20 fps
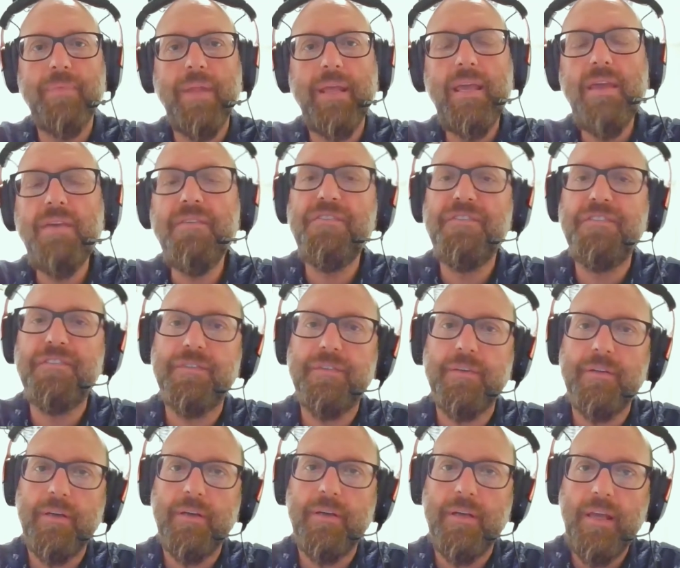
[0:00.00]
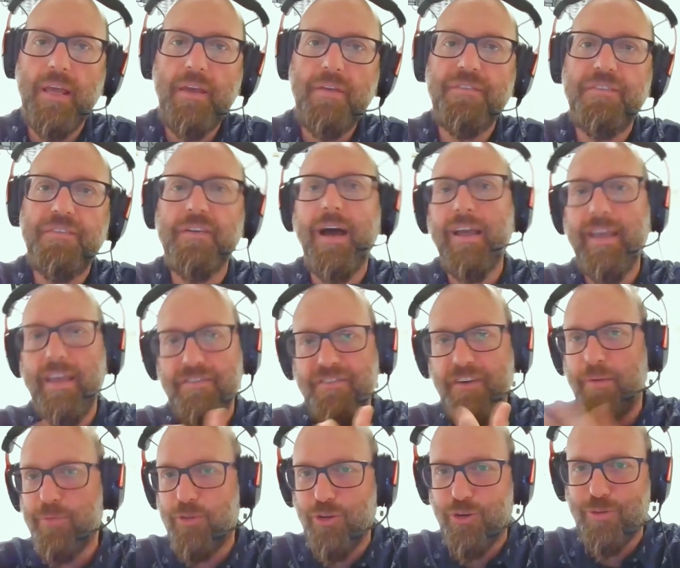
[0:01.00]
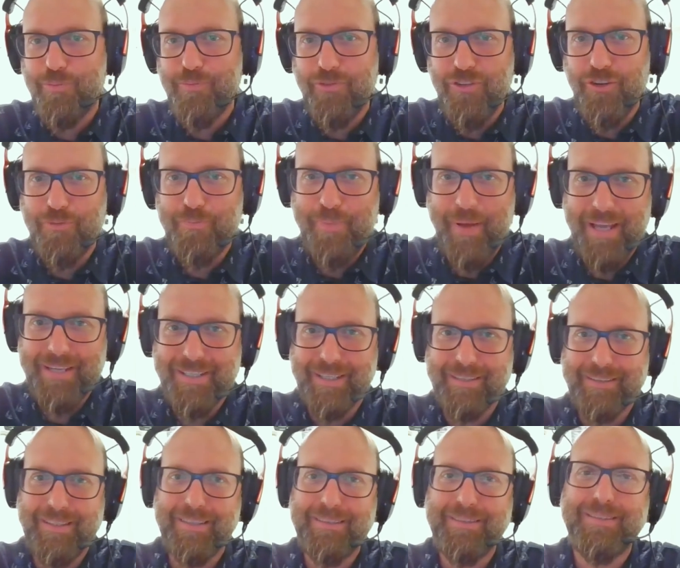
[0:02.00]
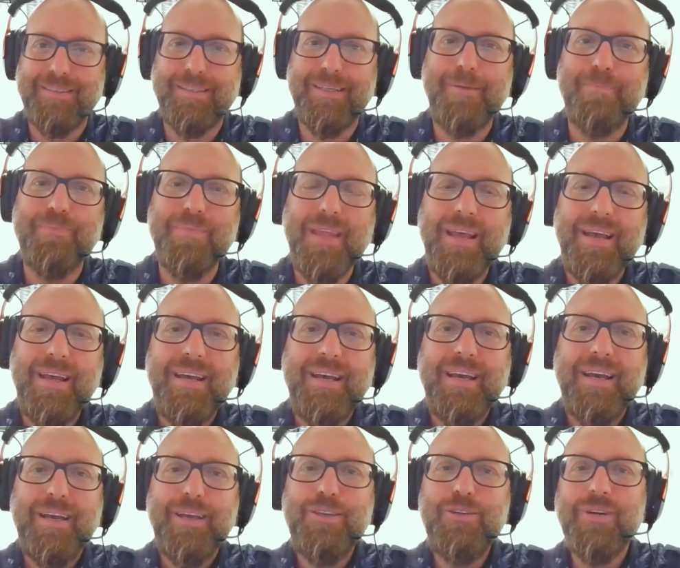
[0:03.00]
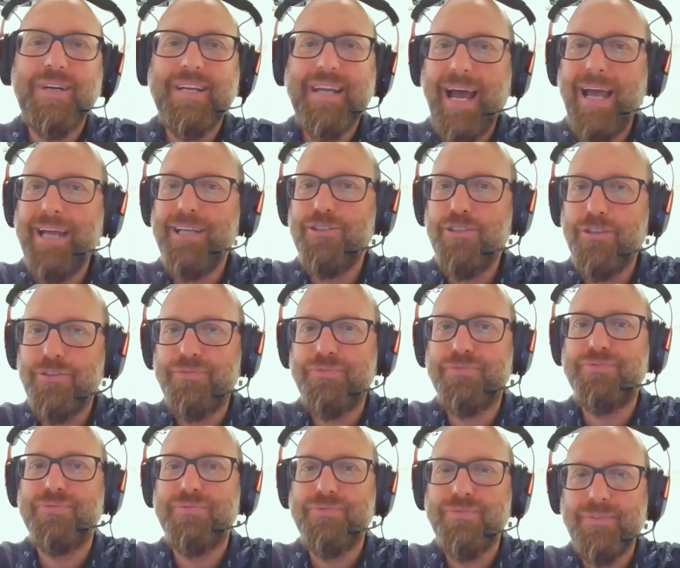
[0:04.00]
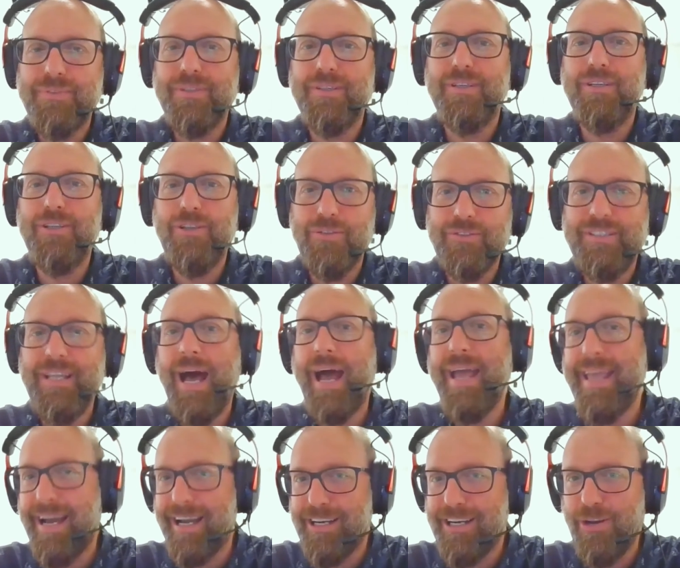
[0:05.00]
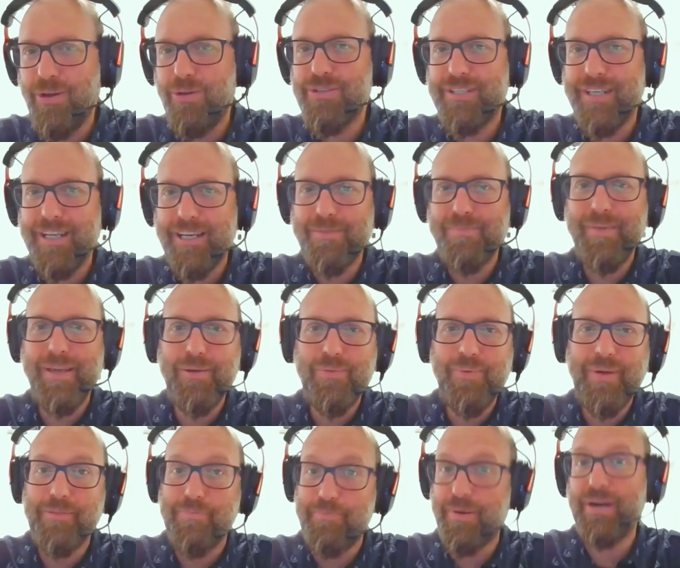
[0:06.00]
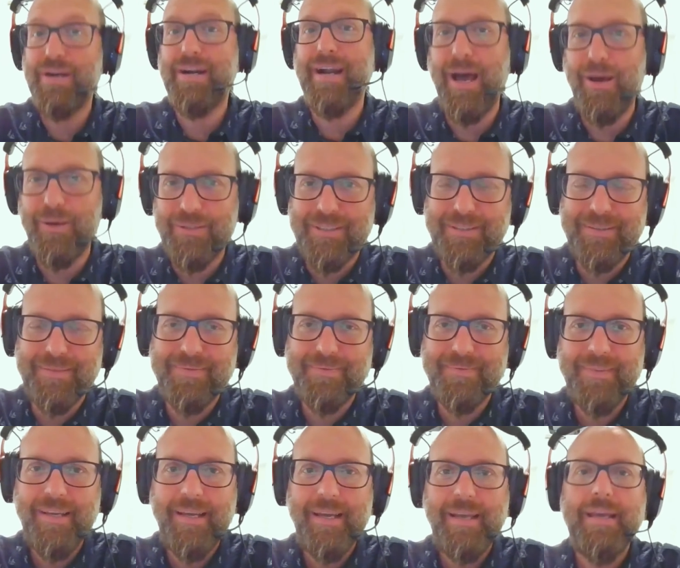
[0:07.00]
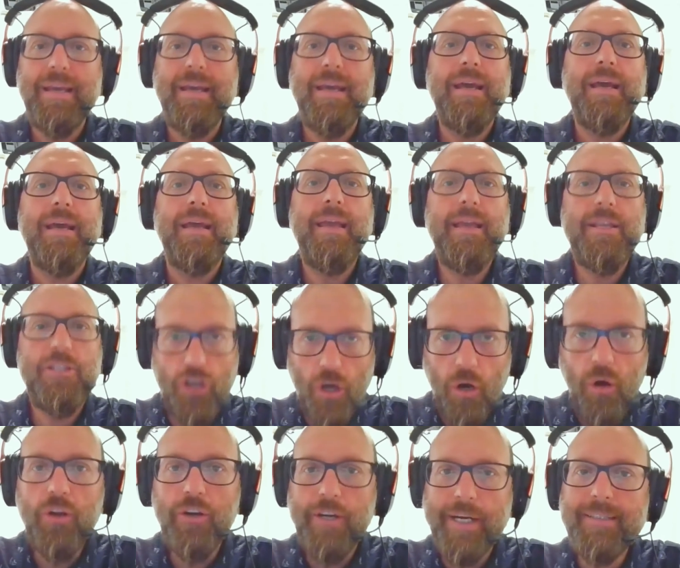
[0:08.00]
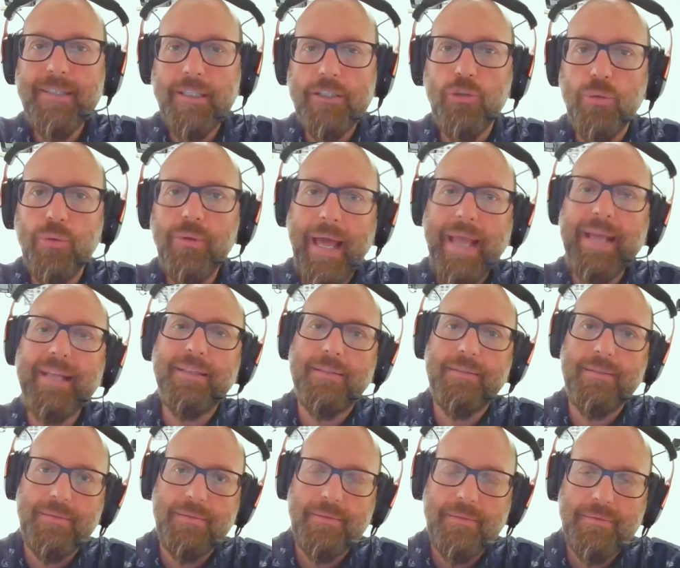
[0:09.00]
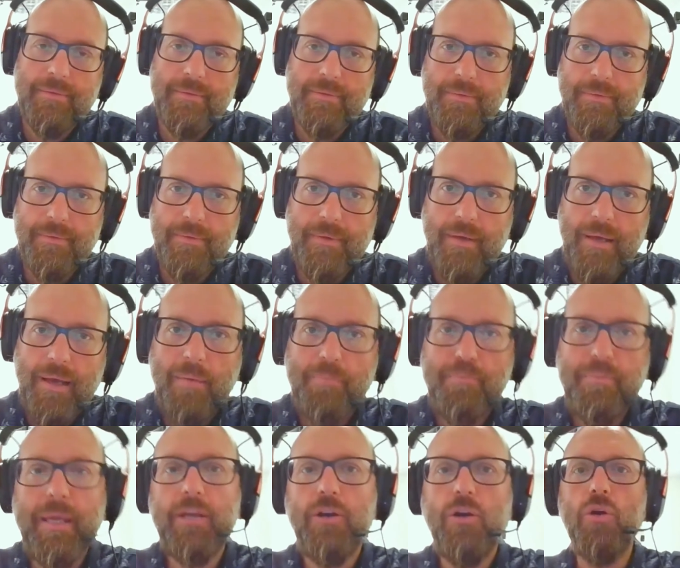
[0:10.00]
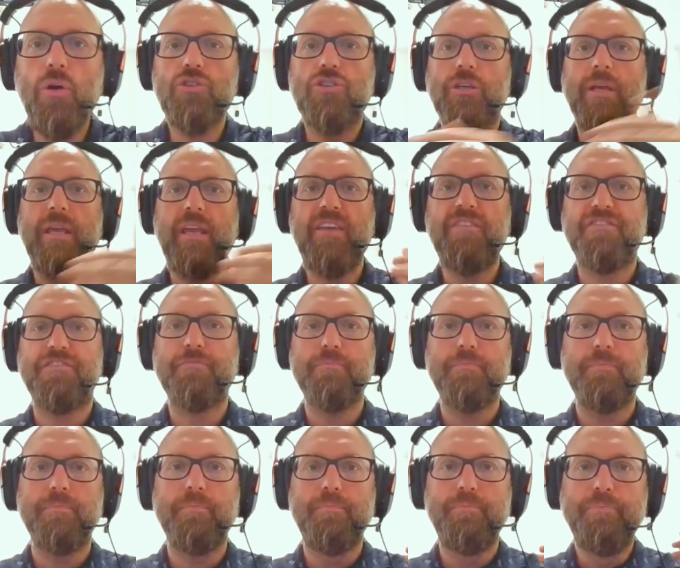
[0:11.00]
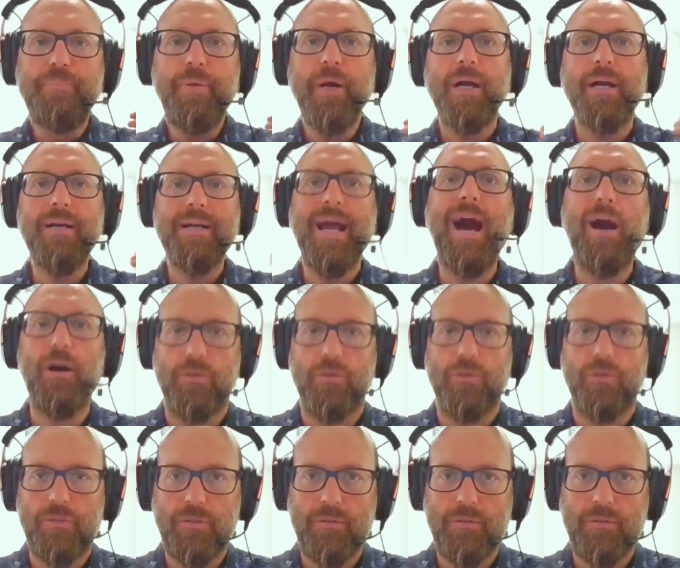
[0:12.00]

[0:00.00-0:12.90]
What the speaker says: If I'm your patient and you're kind of diagnosing me with burnout, it's already too late. Because if burnout,